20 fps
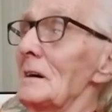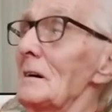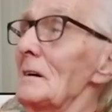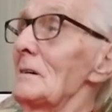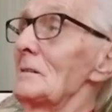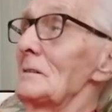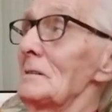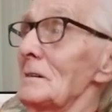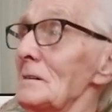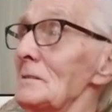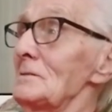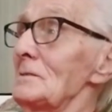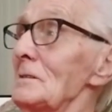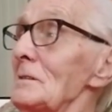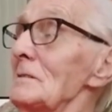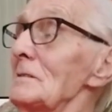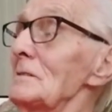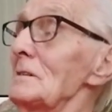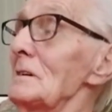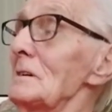I
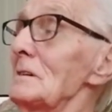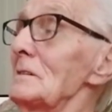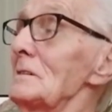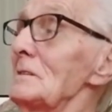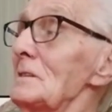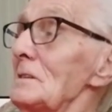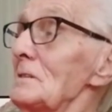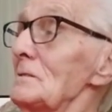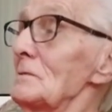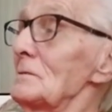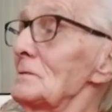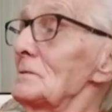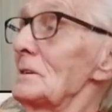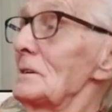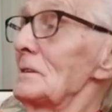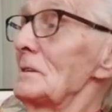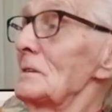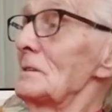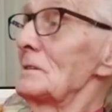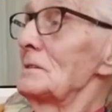did to a
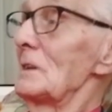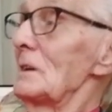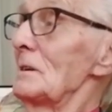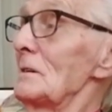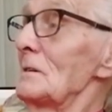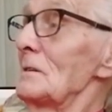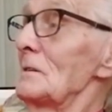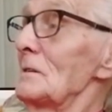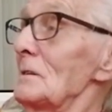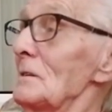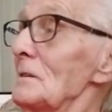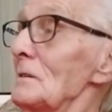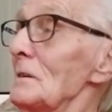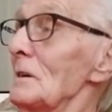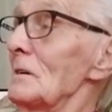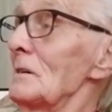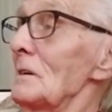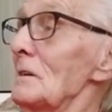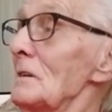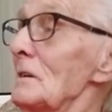certain extent, and
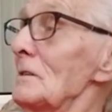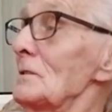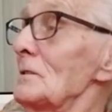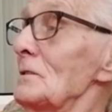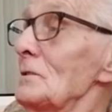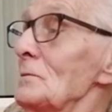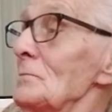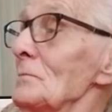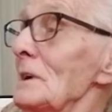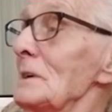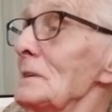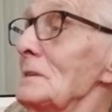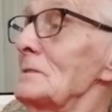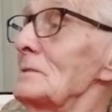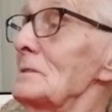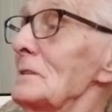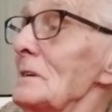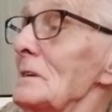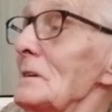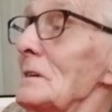I had a lot of good
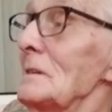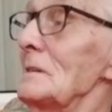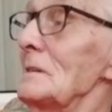mates there.